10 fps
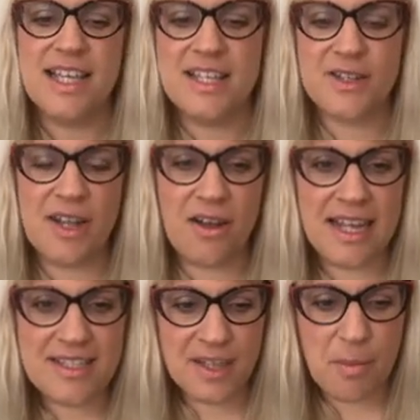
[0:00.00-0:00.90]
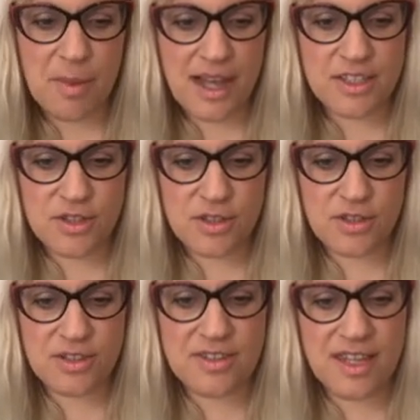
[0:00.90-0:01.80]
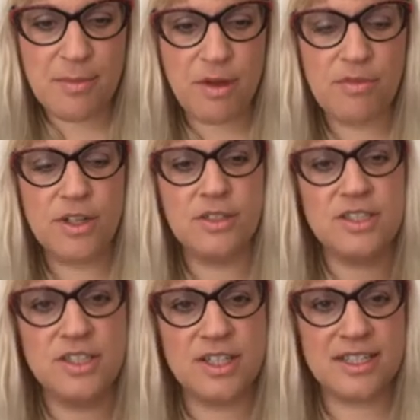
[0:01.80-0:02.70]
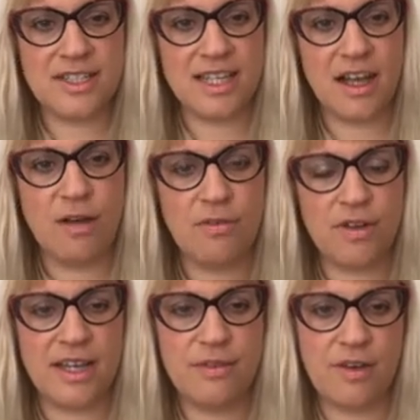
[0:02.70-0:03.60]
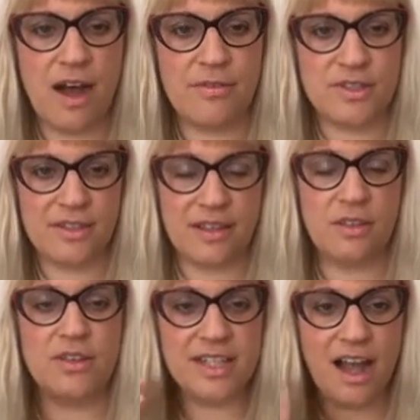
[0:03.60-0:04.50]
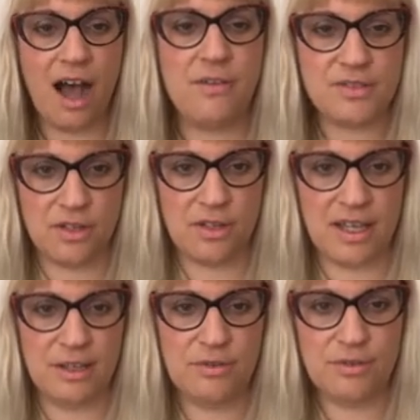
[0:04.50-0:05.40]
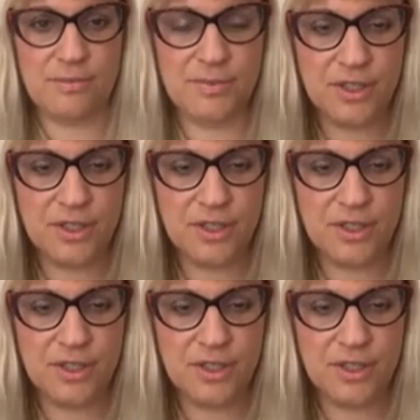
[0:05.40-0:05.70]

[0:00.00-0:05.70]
So now let's come back to the theme of continuity of life after death, or the afterlife.